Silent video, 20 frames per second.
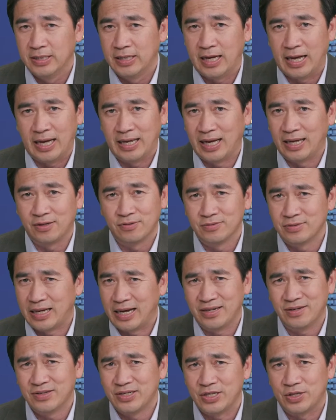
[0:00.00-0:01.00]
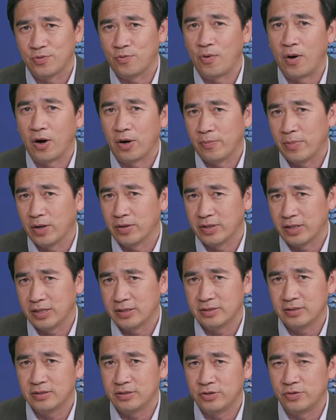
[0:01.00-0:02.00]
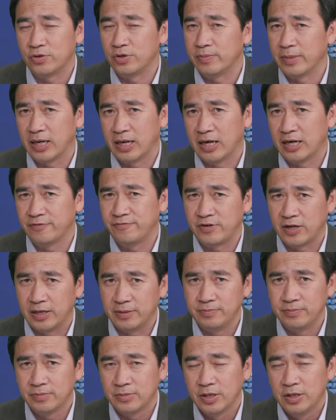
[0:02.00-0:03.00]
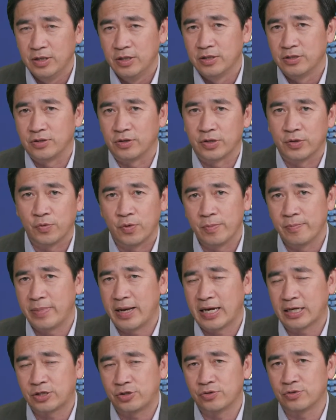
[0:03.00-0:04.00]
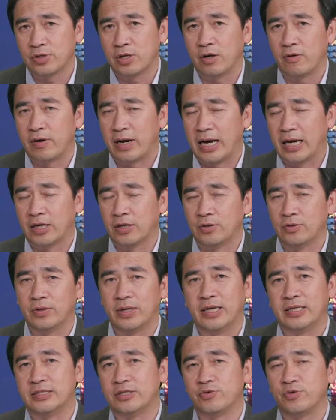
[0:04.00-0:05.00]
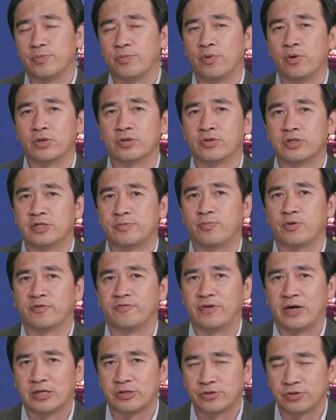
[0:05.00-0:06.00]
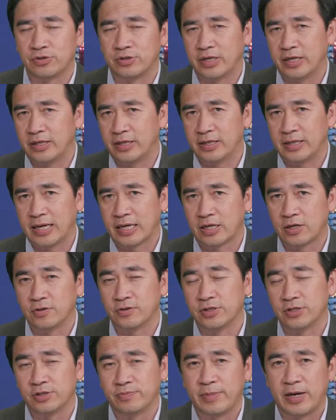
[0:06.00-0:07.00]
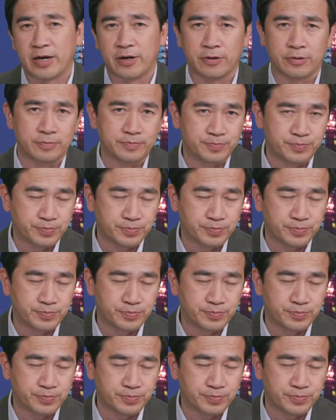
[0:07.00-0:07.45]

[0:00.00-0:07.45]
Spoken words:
I don't need to worry about that during my lifetime. So he went back to Colorado and reported to his professor, and he let go of this matter.